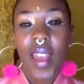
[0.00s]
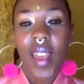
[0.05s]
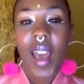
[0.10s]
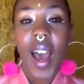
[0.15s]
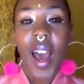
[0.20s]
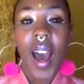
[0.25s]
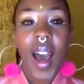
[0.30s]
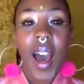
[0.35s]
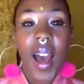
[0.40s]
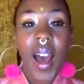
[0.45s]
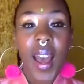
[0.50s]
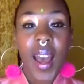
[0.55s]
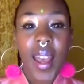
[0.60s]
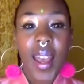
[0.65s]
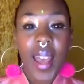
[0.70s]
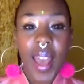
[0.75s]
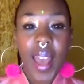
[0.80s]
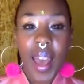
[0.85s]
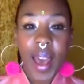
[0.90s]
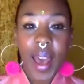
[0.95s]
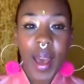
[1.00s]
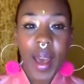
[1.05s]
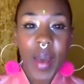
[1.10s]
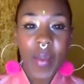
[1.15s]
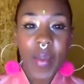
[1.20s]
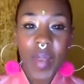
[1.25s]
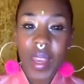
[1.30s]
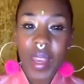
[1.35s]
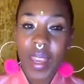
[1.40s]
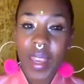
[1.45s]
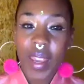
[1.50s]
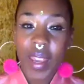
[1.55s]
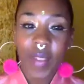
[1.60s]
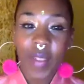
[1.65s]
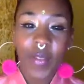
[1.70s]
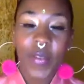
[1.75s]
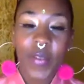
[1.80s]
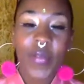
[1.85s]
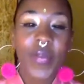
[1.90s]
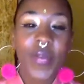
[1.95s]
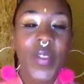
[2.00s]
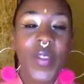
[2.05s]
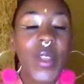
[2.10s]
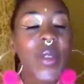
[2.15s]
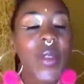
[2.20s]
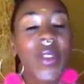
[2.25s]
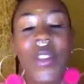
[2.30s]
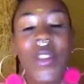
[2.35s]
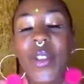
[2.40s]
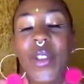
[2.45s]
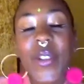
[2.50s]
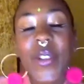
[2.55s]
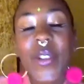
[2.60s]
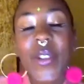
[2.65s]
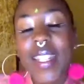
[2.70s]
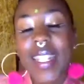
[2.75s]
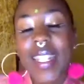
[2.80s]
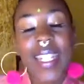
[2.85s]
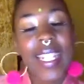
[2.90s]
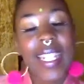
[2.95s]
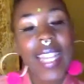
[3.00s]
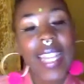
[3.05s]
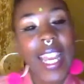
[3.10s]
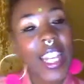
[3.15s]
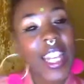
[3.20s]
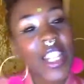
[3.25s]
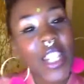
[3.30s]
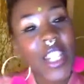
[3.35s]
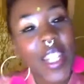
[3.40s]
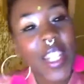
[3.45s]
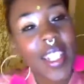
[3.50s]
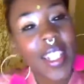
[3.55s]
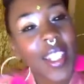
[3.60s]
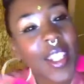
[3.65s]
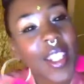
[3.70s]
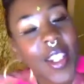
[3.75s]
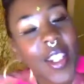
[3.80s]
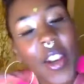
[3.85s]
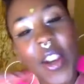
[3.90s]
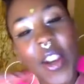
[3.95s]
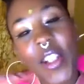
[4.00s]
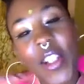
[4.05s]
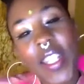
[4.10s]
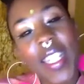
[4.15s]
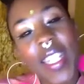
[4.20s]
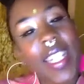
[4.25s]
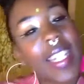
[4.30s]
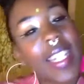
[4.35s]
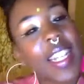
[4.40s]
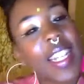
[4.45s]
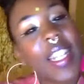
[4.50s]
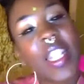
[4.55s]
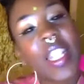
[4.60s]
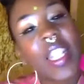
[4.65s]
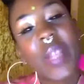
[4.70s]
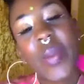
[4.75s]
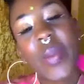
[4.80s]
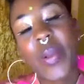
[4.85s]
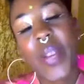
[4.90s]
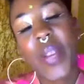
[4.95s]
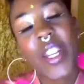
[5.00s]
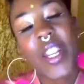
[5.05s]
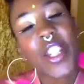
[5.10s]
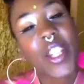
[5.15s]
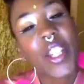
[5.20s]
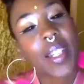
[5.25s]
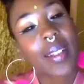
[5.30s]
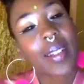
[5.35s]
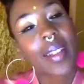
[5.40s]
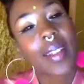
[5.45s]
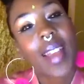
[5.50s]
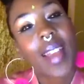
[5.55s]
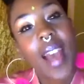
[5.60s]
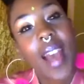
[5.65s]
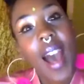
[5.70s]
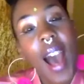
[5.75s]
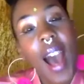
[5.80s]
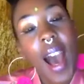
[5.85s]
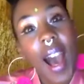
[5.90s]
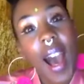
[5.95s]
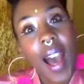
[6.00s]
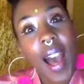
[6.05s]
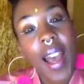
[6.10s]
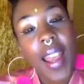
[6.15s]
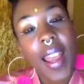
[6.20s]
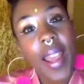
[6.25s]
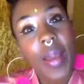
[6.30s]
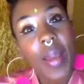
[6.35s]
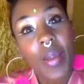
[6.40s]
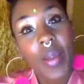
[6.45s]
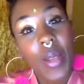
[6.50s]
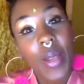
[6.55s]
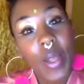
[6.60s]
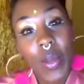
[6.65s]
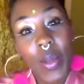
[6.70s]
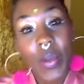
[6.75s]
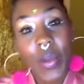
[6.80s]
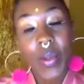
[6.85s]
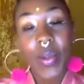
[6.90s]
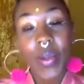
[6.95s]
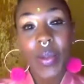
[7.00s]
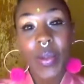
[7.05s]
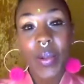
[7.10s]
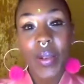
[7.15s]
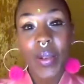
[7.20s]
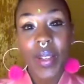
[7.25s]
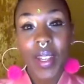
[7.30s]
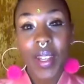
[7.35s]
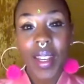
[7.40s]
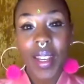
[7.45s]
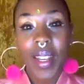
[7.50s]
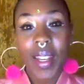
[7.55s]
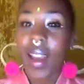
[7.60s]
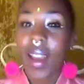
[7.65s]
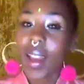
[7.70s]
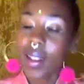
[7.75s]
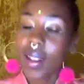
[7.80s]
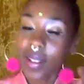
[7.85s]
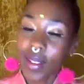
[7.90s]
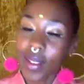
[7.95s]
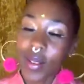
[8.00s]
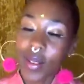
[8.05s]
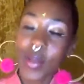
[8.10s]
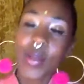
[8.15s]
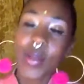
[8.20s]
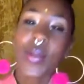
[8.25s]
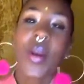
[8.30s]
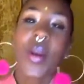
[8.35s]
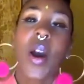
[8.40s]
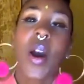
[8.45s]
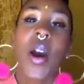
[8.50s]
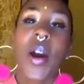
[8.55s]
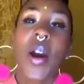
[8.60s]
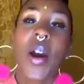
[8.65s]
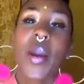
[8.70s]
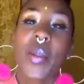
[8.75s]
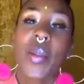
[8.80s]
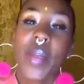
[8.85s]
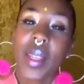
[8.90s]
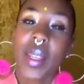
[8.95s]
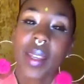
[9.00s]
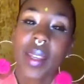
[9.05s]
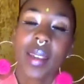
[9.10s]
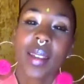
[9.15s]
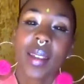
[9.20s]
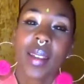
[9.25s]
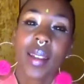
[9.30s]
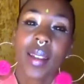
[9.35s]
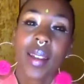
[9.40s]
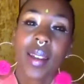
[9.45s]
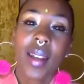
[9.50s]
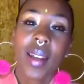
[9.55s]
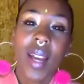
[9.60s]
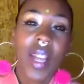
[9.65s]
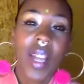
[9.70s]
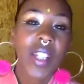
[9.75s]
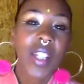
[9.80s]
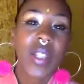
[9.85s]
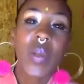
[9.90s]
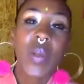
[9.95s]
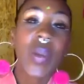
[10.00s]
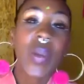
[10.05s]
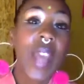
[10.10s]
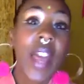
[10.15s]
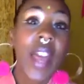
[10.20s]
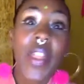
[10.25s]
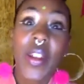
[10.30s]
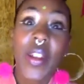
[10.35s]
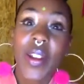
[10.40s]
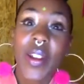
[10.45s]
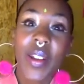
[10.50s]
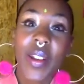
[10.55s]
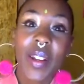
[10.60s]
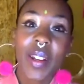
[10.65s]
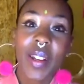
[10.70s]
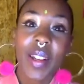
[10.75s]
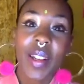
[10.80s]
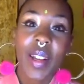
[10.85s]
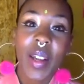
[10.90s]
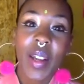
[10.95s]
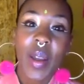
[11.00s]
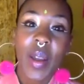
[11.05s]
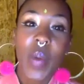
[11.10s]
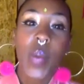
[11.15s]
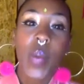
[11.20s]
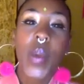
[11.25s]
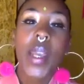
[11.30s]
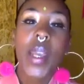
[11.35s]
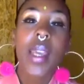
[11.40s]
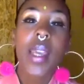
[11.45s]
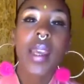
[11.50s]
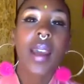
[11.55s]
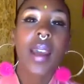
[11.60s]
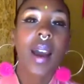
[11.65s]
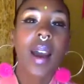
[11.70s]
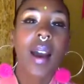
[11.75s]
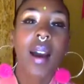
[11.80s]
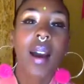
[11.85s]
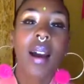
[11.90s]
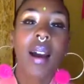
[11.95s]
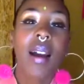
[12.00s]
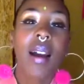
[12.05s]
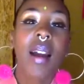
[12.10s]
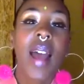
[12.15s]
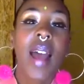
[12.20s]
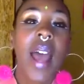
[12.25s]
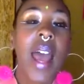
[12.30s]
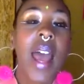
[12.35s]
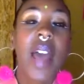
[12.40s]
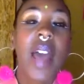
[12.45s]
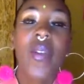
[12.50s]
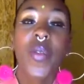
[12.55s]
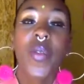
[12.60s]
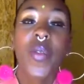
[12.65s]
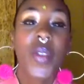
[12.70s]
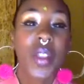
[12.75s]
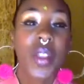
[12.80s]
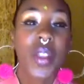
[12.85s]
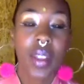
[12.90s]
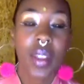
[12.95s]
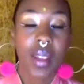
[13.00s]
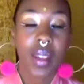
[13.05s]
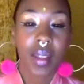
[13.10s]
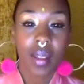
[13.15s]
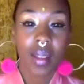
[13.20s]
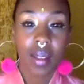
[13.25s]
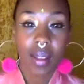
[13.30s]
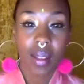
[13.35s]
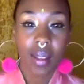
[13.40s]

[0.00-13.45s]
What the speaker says: I am a futuristic geisha, starseed inspiration. I am you and you are me. And together we are everything.